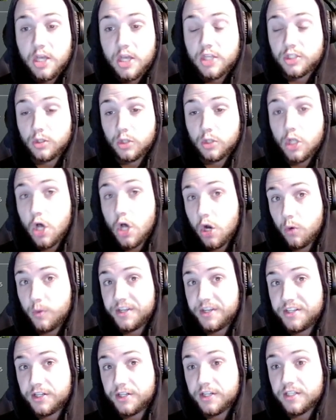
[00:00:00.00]
So Long
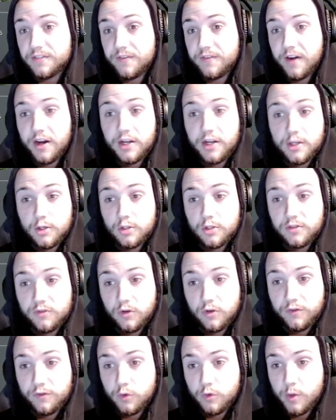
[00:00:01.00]
Winter is very
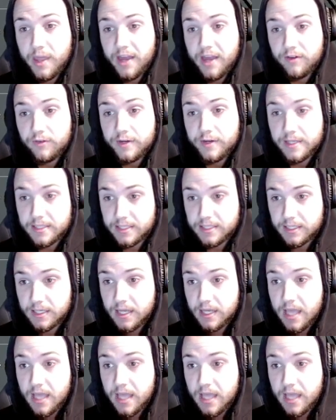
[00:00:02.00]
useful for that reason.